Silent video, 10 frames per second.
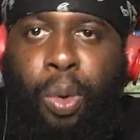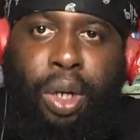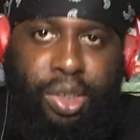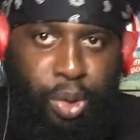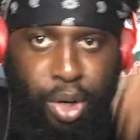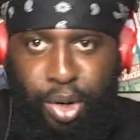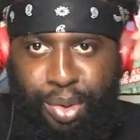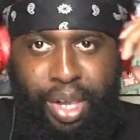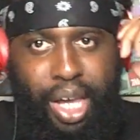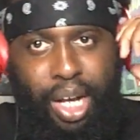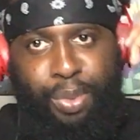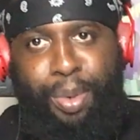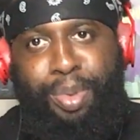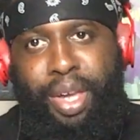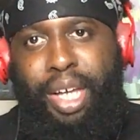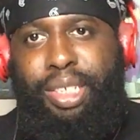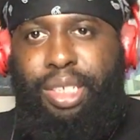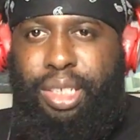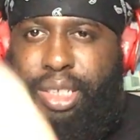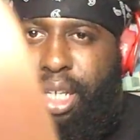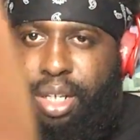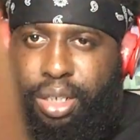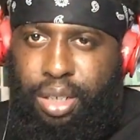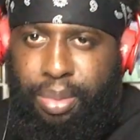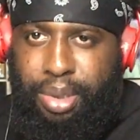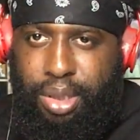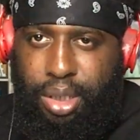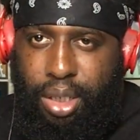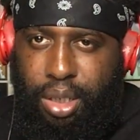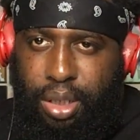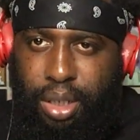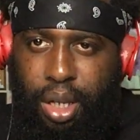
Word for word: What's going on, you guys? Like, welcome you guys to the channel. Give me a second.